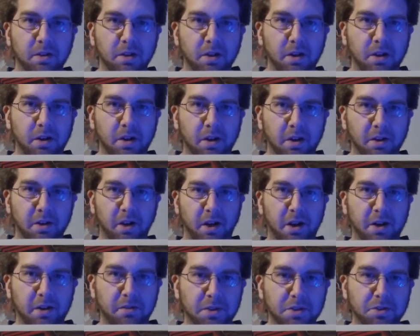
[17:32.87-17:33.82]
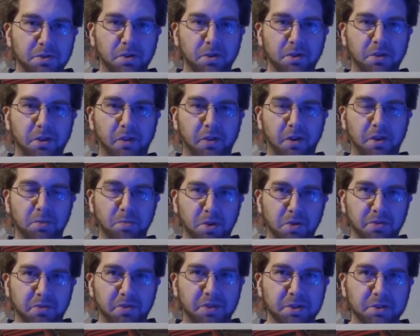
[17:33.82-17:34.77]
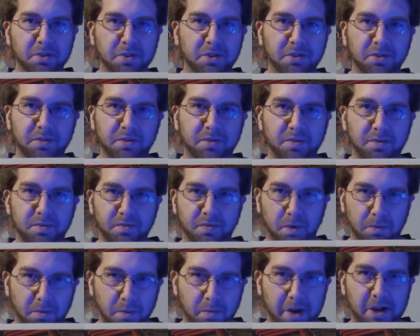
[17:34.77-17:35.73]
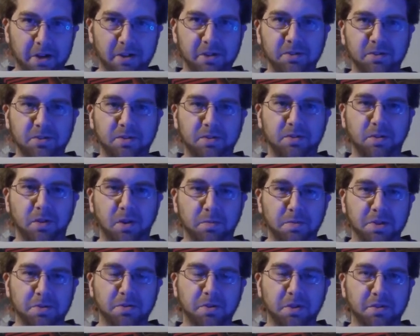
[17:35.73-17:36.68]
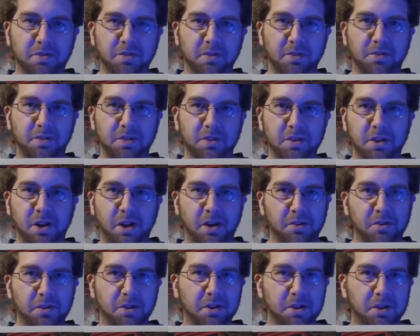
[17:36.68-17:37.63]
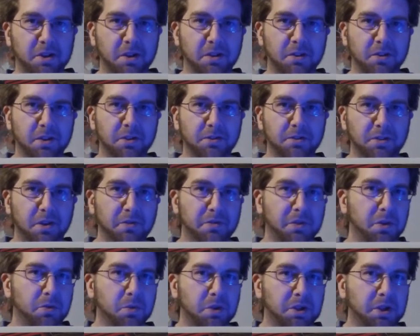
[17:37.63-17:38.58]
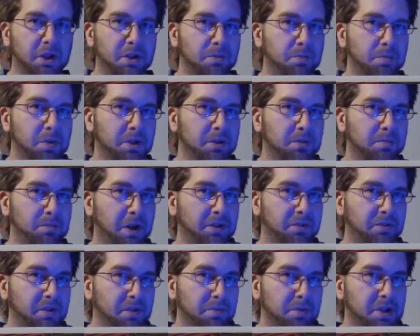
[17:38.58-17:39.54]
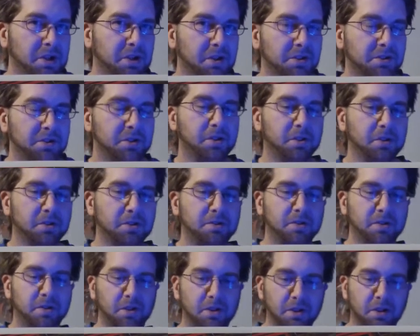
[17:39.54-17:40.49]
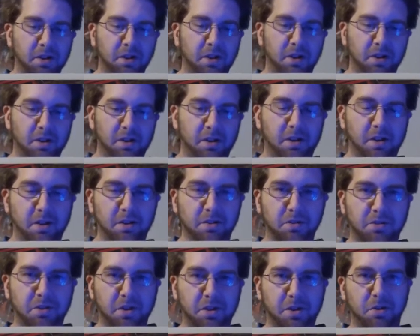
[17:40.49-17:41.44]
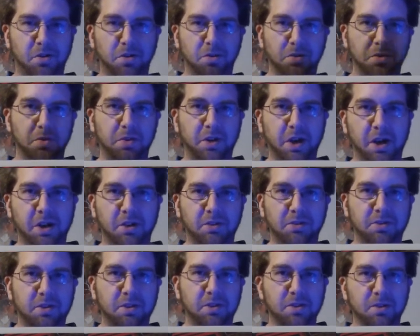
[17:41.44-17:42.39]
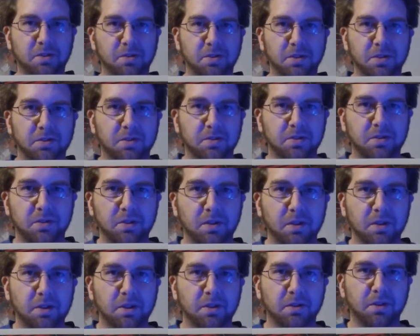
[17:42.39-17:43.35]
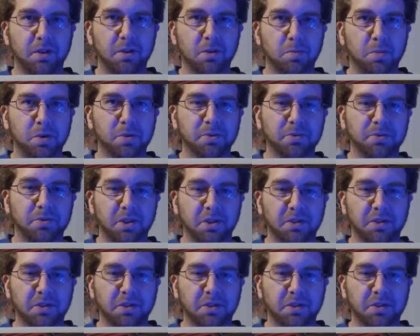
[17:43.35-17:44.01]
I have enjoyed the Thunderbolt series from the past, so I'm interested to see how they're going to kick things off here with Kingpin basically being in charge. Looks like a whole new cast here that's Thunderbolts.